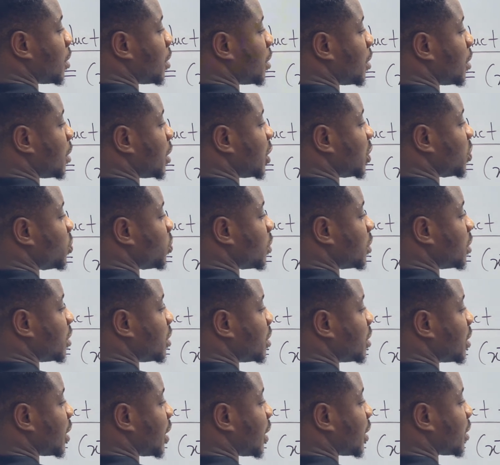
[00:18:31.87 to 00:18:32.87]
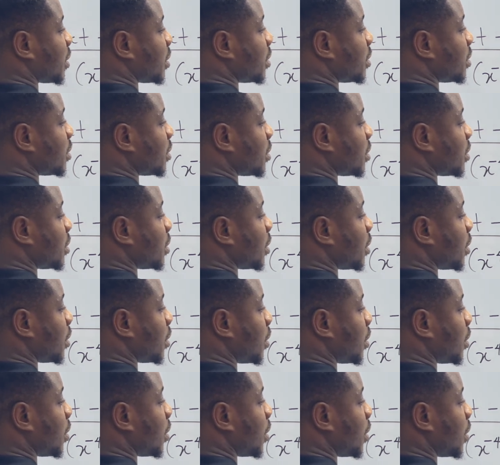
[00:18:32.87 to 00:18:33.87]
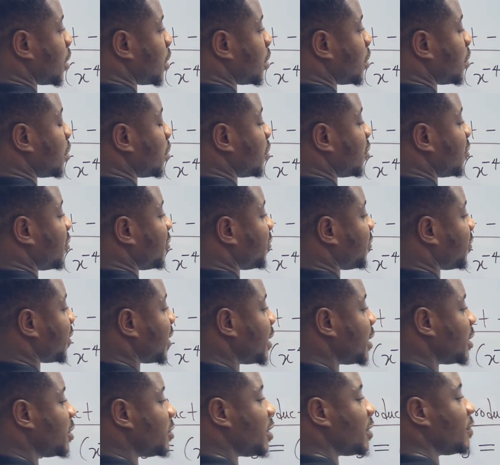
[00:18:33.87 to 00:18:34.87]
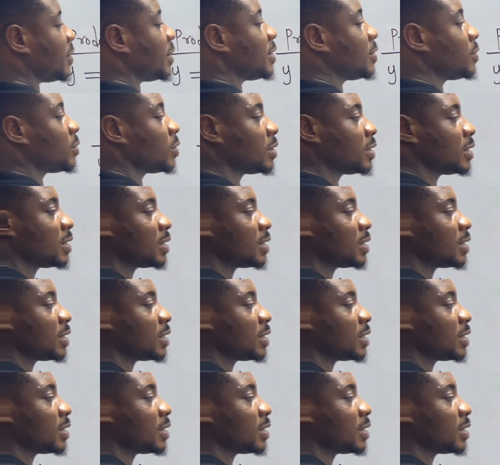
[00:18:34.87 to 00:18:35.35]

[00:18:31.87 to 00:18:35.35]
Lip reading: is what is asked. Find the derivative is what is